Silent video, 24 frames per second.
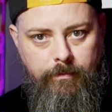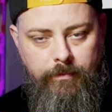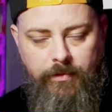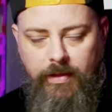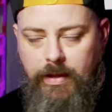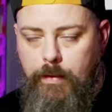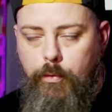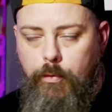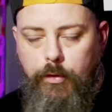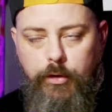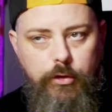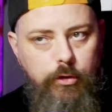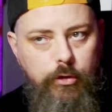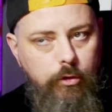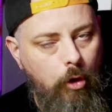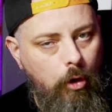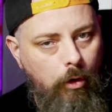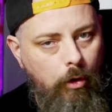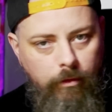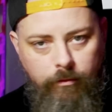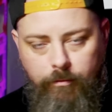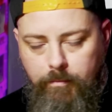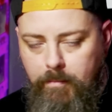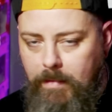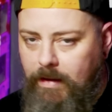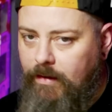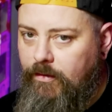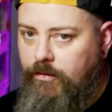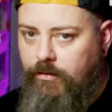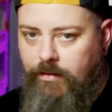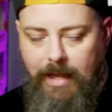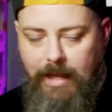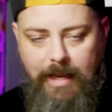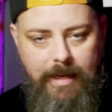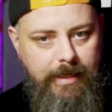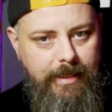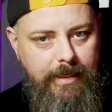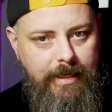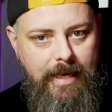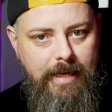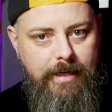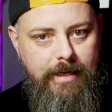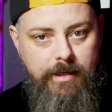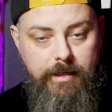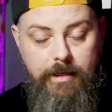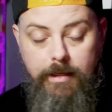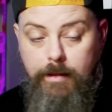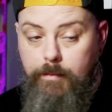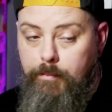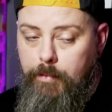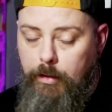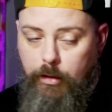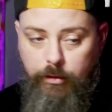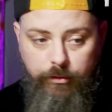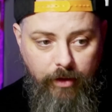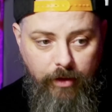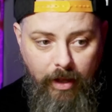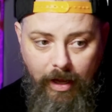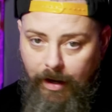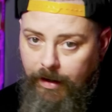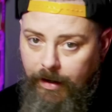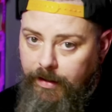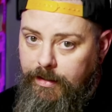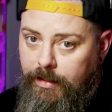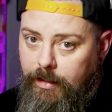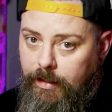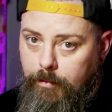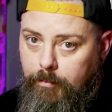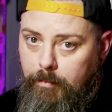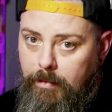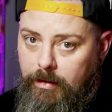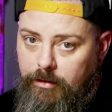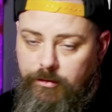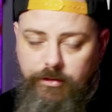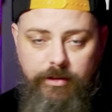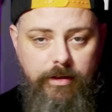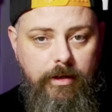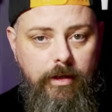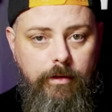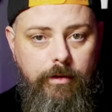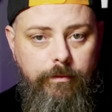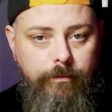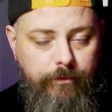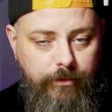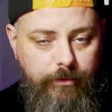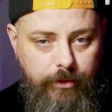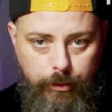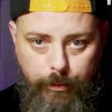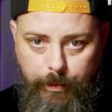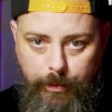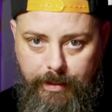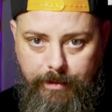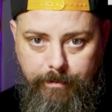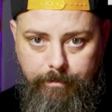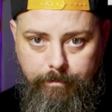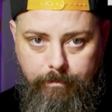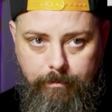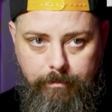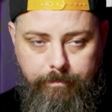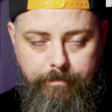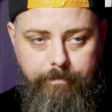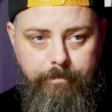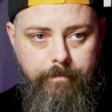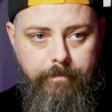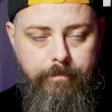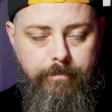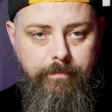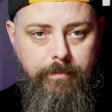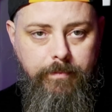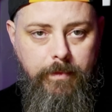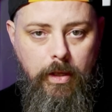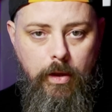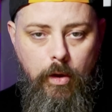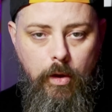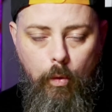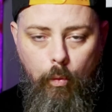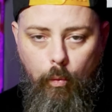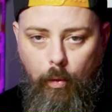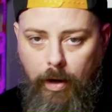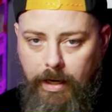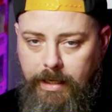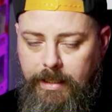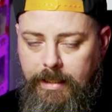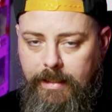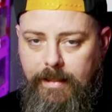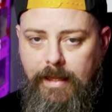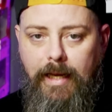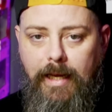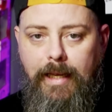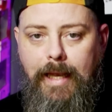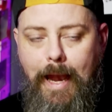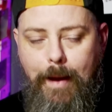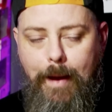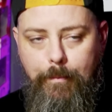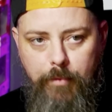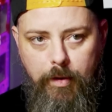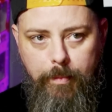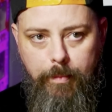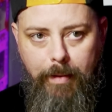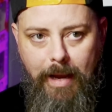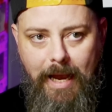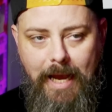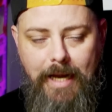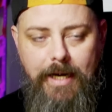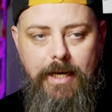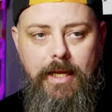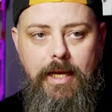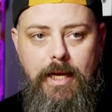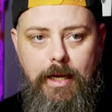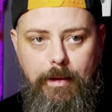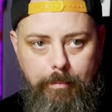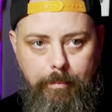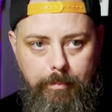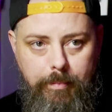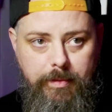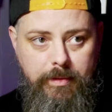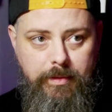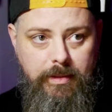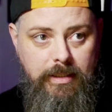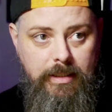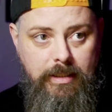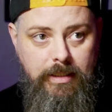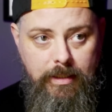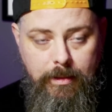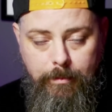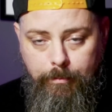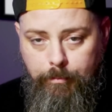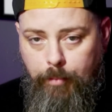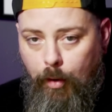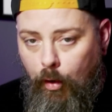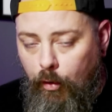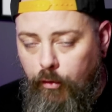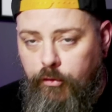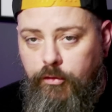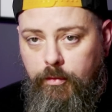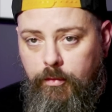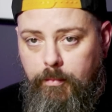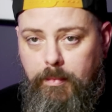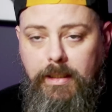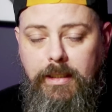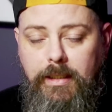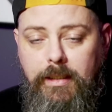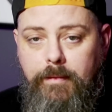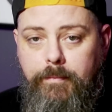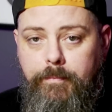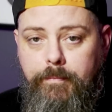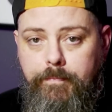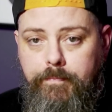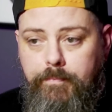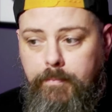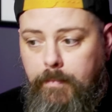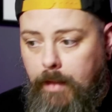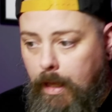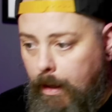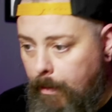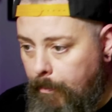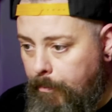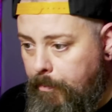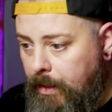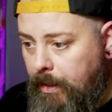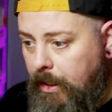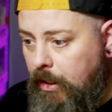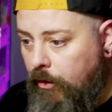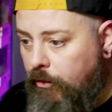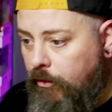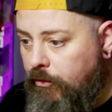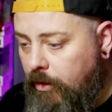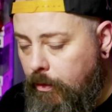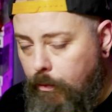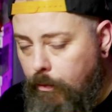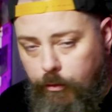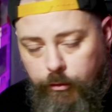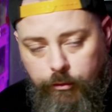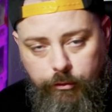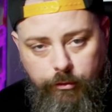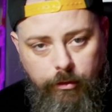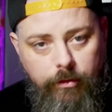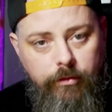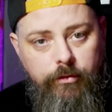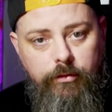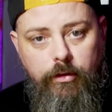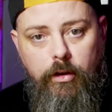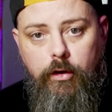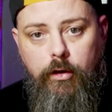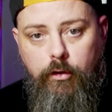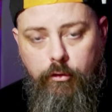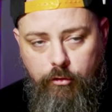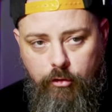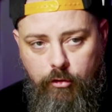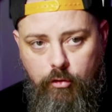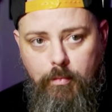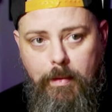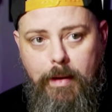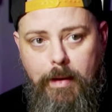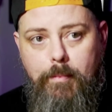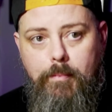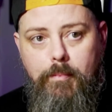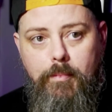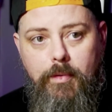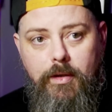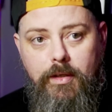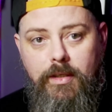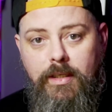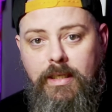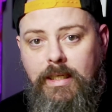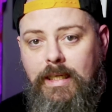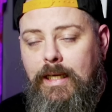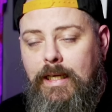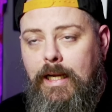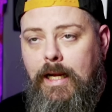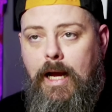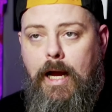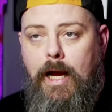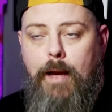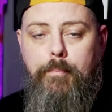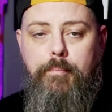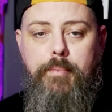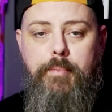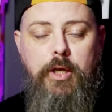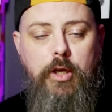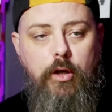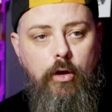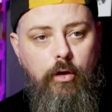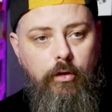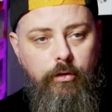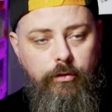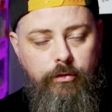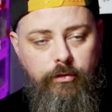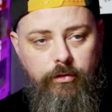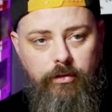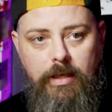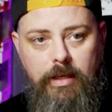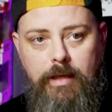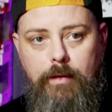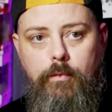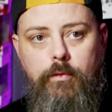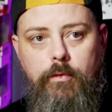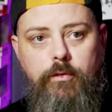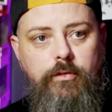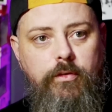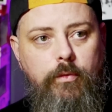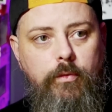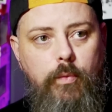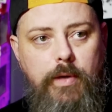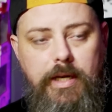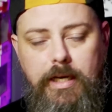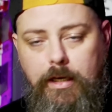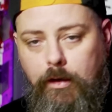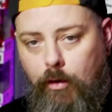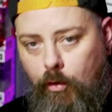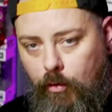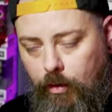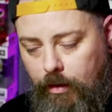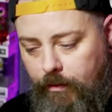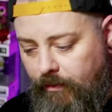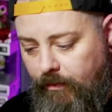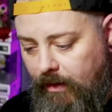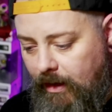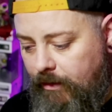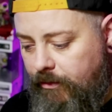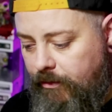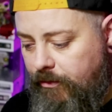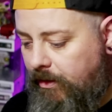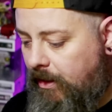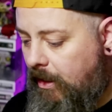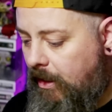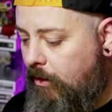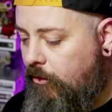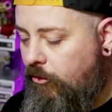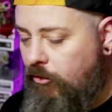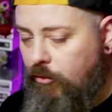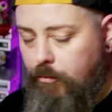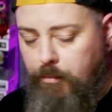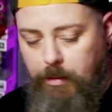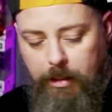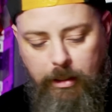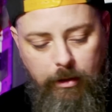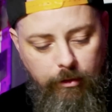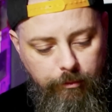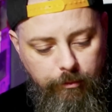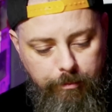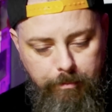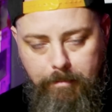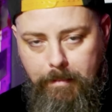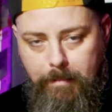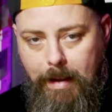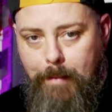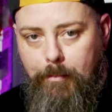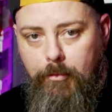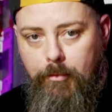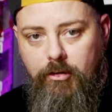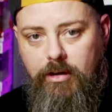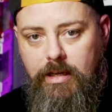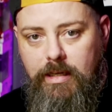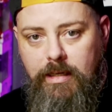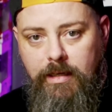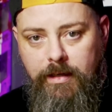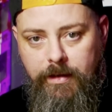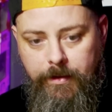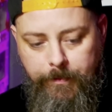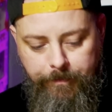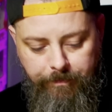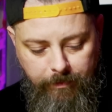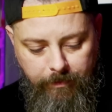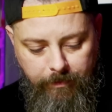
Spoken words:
They would not have missed that in editing because I didn't miss it viewing. Why did that camera pan up? Possibly because it was just a crew member and because it was a week-long investigation, because memory,